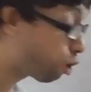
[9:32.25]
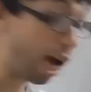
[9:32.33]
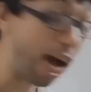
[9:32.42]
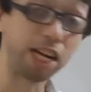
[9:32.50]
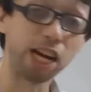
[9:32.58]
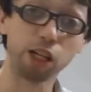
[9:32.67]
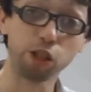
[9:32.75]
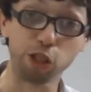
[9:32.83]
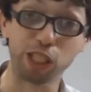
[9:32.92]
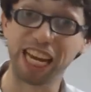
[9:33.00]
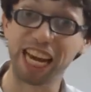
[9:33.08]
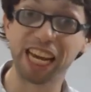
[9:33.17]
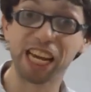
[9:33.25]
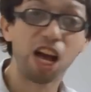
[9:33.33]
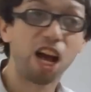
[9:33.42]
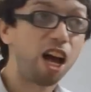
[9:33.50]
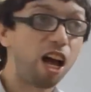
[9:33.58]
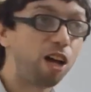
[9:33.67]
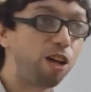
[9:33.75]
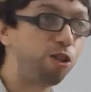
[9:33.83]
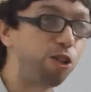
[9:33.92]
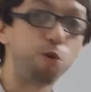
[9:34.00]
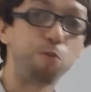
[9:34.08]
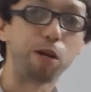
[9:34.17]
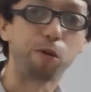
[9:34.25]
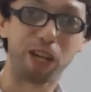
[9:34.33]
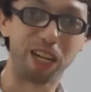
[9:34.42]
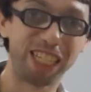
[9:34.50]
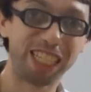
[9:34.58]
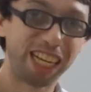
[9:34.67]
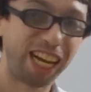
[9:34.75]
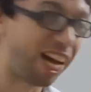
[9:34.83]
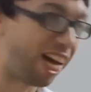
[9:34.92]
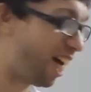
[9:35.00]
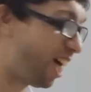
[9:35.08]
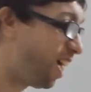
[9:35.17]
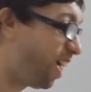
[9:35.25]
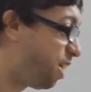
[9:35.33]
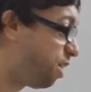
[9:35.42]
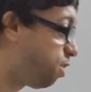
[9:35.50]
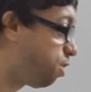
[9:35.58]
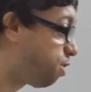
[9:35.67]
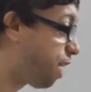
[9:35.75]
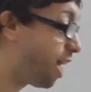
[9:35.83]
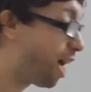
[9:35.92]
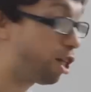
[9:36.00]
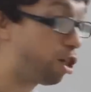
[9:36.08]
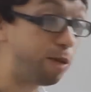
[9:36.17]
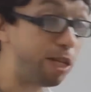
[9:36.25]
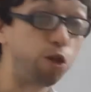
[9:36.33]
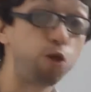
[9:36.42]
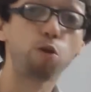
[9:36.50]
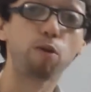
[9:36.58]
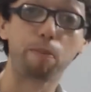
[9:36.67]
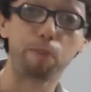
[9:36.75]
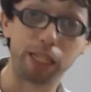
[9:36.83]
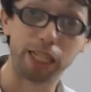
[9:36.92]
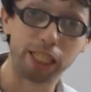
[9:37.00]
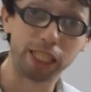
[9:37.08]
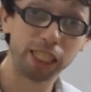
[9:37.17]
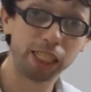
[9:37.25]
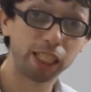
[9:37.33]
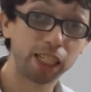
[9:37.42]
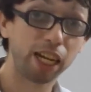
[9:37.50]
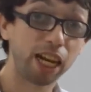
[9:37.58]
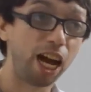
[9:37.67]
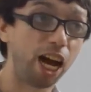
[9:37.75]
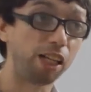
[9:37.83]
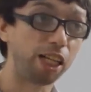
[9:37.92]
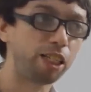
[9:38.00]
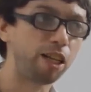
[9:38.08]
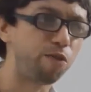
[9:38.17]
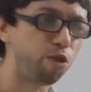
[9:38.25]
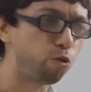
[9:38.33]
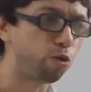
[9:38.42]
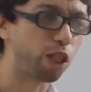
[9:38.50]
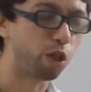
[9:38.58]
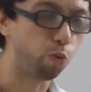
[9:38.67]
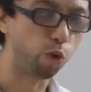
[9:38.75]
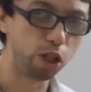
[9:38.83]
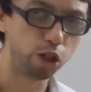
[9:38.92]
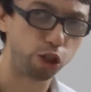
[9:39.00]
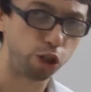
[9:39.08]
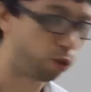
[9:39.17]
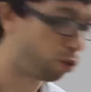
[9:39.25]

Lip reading: try not to say too many words. Try not to be too repetitious, unless if you really want